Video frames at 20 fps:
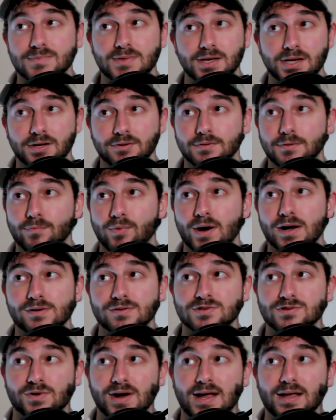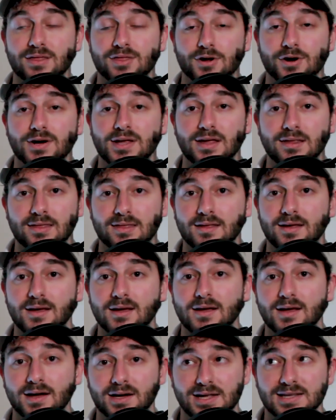The Browns rank 30th
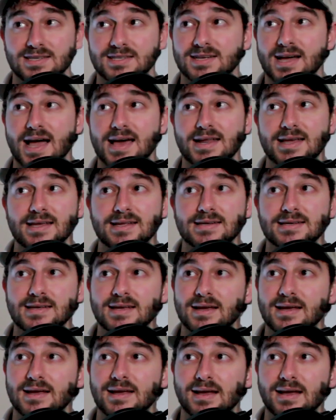against tight end,